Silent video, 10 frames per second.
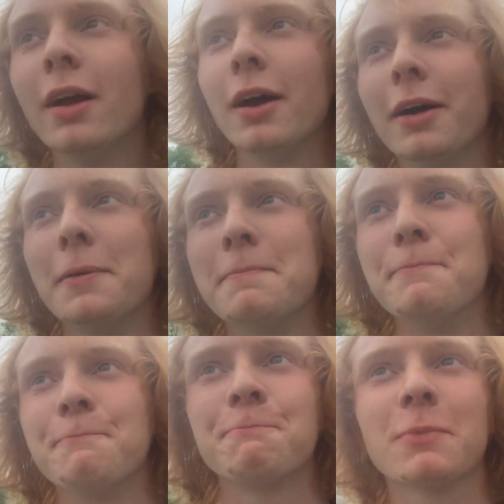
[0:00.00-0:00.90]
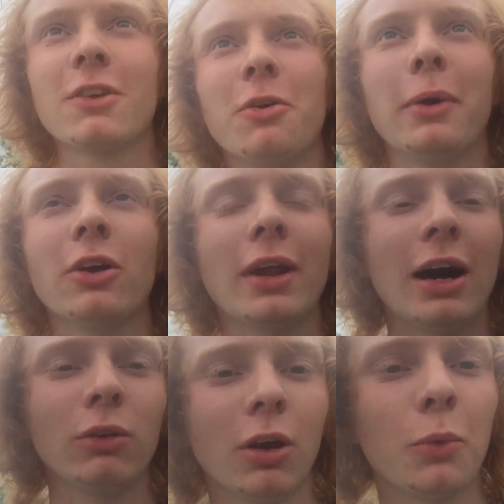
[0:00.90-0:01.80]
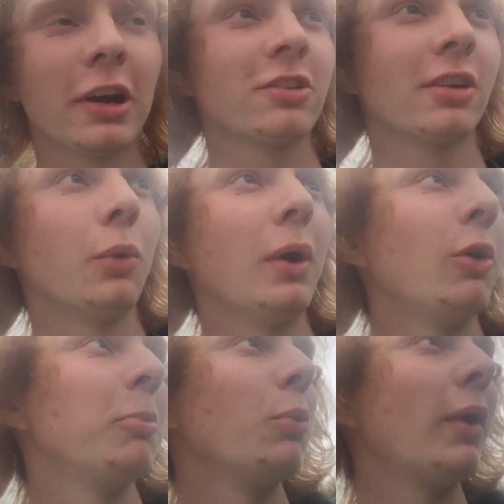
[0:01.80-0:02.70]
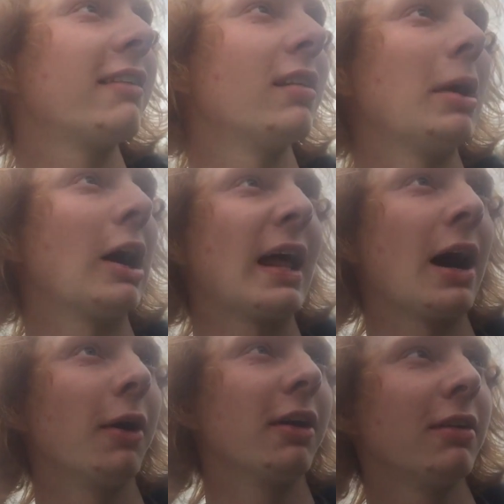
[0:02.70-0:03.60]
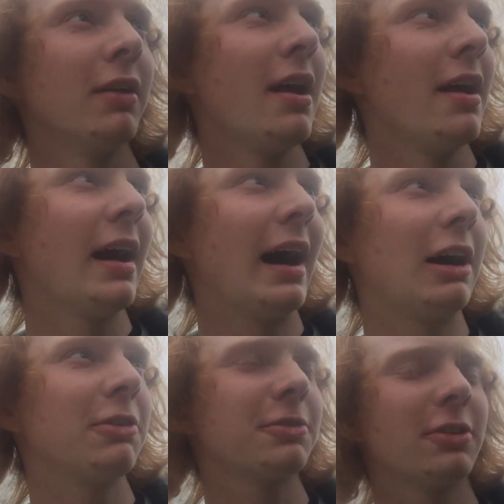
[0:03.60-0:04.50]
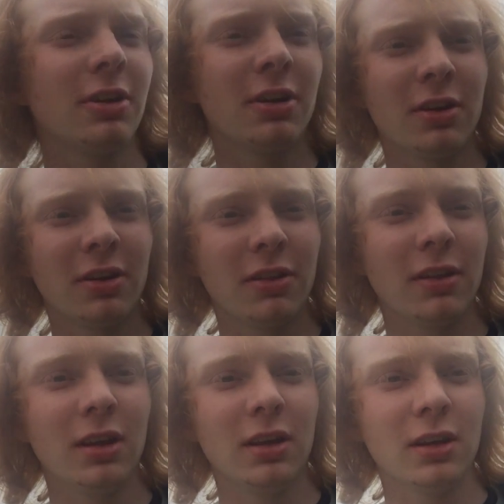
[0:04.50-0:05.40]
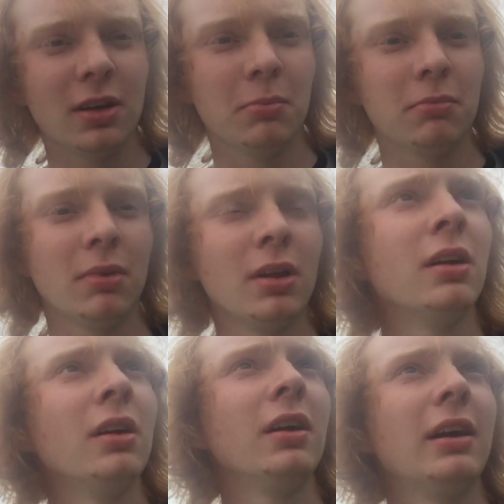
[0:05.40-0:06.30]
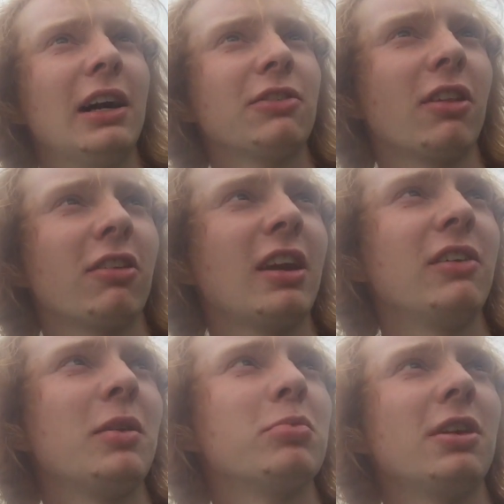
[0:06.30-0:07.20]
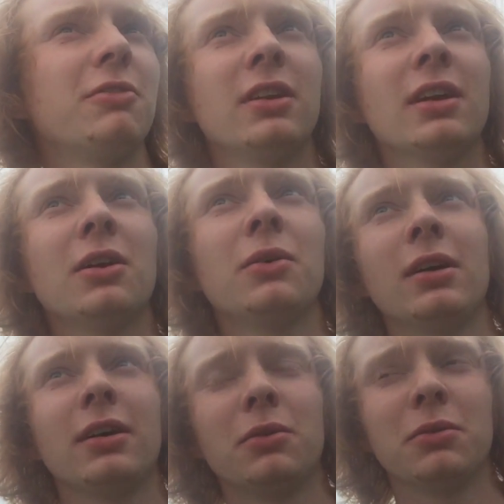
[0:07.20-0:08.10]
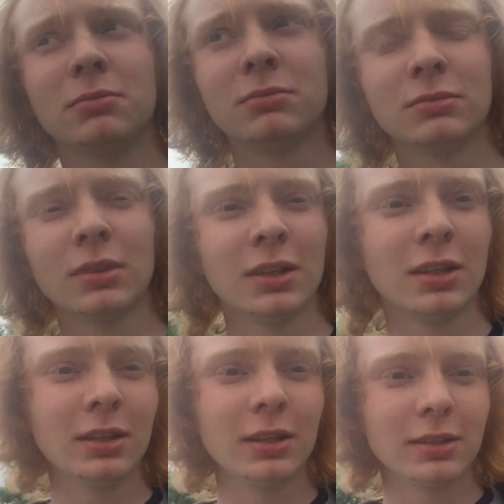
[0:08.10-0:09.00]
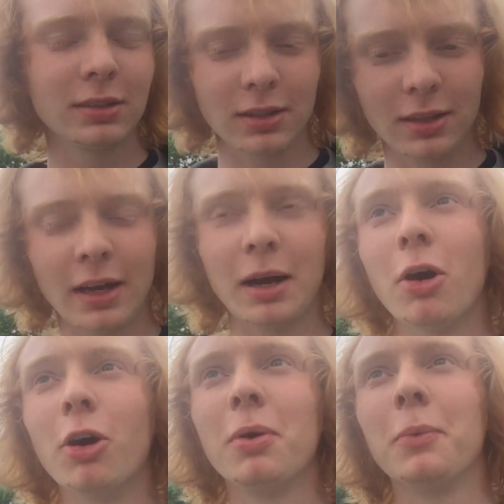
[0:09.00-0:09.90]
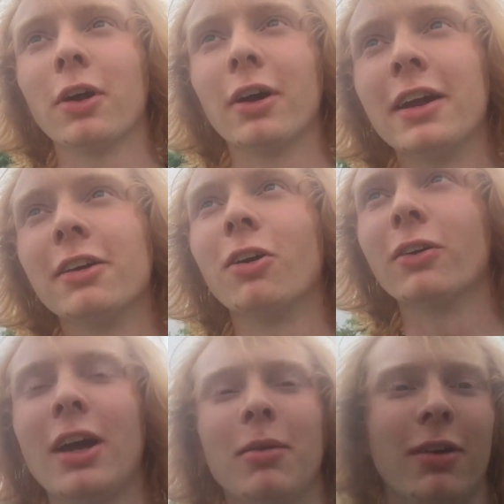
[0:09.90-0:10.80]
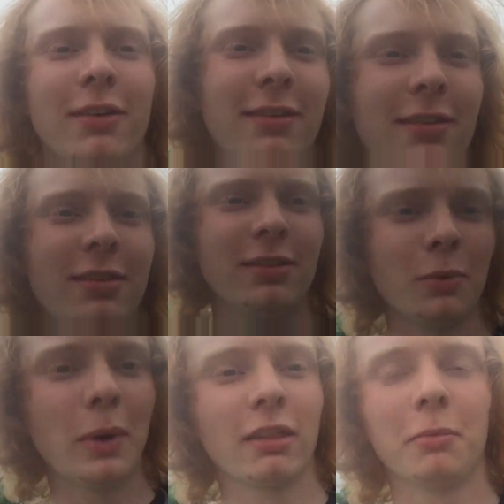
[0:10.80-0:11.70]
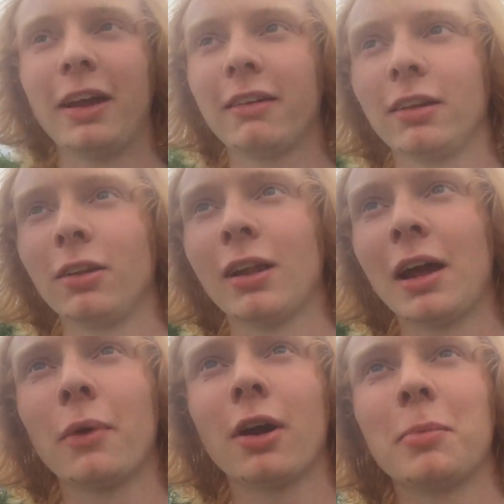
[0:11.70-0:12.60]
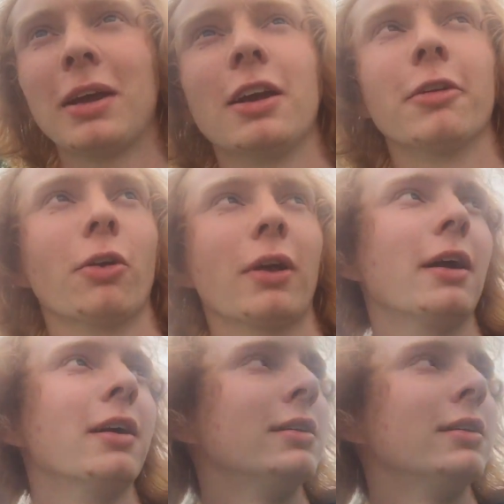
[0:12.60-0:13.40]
So we don't know how long we're actually gonna wait. We've been waiting about an hour after the safety briefing now, and yeah, I'm hoping we're not here all day because the weather makes it look like we're going to be here all day.